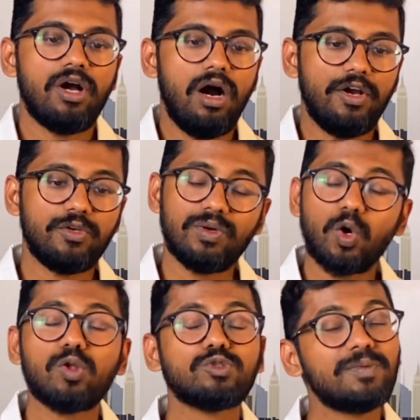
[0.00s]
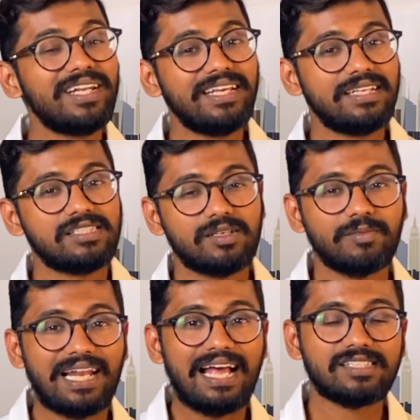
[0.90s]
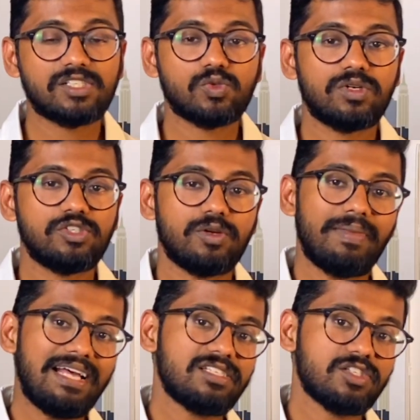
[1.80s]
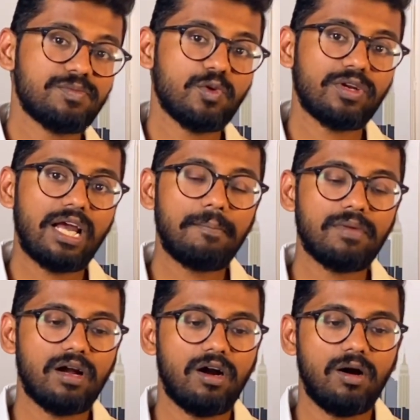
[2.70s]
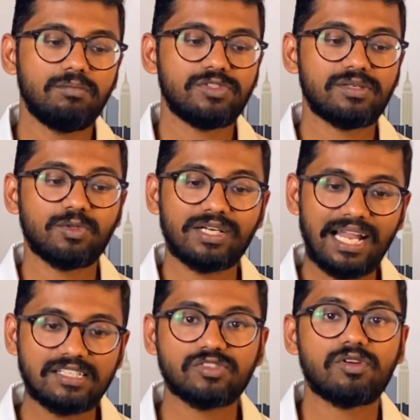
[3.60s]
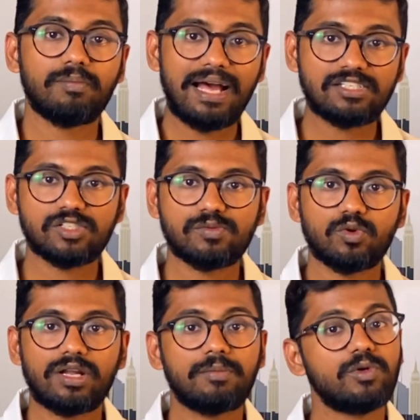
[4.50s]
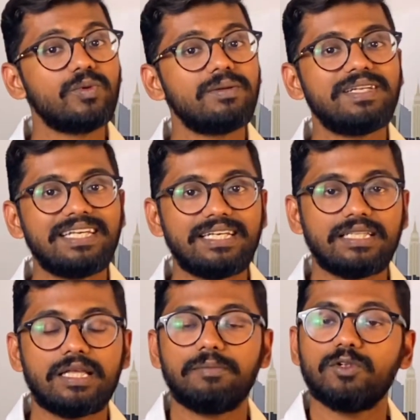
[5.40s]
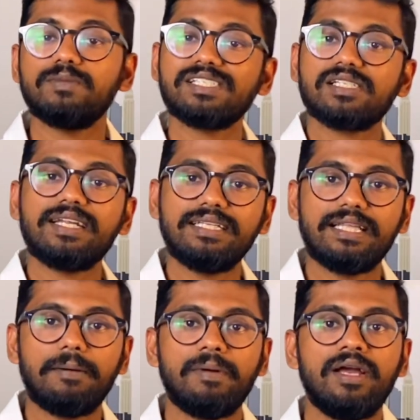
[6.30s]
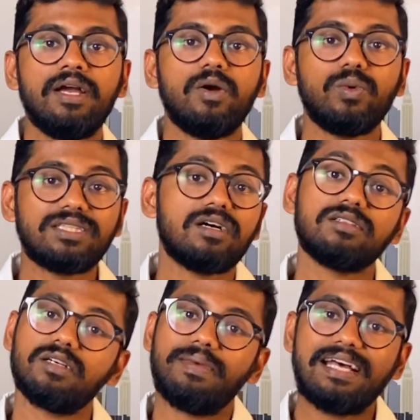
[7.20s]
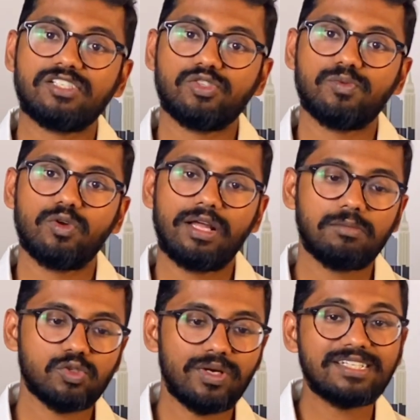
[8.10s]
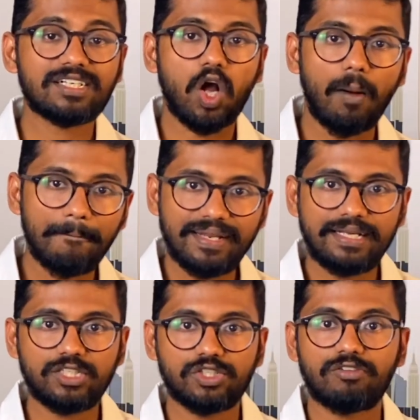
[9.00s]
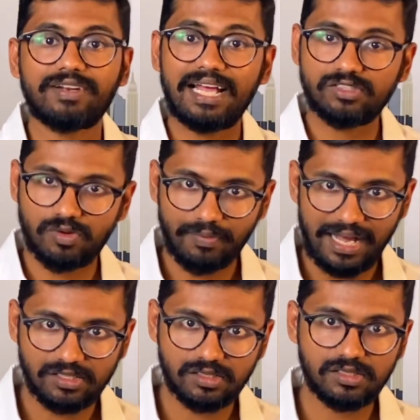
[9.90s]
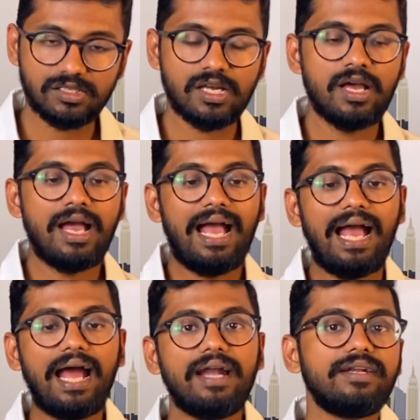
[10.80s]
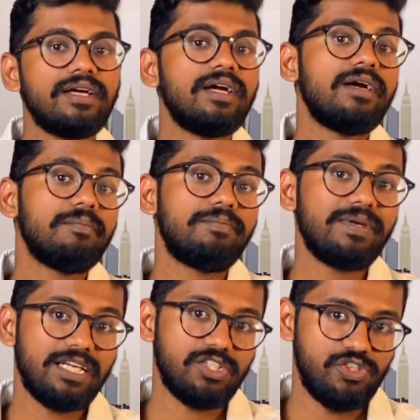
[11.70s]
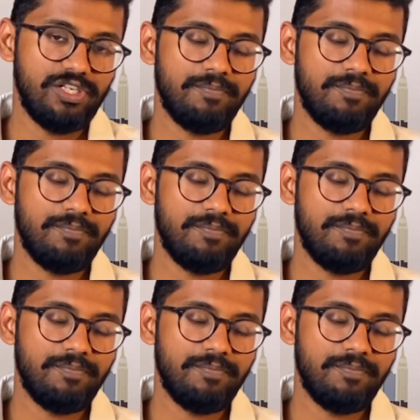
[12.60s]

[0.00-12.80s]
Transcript: you will also be taking some classes towards your master's program um, some of the classes from master's program you will be taking them you'll be studying them with other master's programs so it's a combination of classes from master's and phd